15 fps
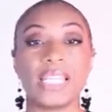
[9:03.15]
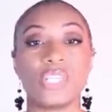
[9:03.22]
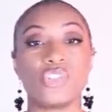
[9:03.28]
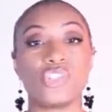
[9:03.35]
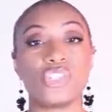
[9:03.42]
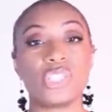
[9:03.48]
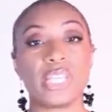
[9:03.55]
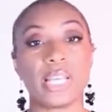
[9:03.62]
and
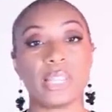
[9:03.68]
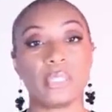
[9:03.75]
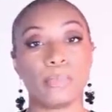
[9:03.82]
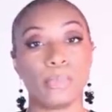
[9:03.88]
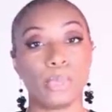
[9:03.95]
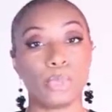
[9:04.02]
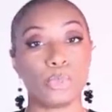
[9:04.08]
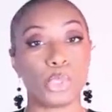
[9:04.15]
then she's got the
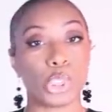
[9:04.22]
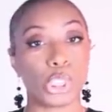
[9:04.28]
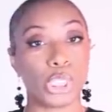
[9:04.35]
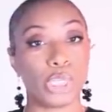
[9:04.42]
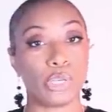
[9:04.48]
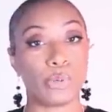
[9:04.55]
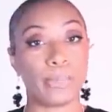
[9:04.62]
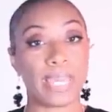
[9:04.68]
blue
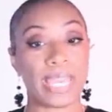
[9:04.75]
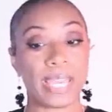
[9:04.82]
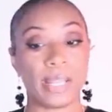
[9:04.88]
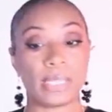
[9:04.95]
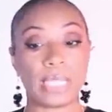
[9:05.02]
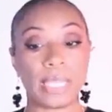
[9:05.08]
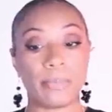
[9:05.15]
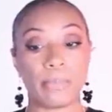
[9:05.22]
Chanel
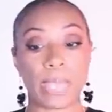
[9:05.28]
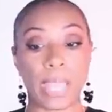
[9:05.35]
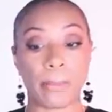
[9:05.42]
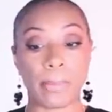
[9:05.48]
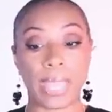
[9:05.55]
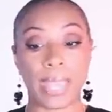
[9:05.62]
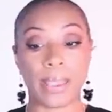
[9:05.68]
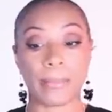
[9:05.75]
bag, like
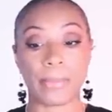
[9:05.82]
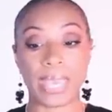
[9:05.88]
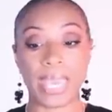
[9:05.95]
backpack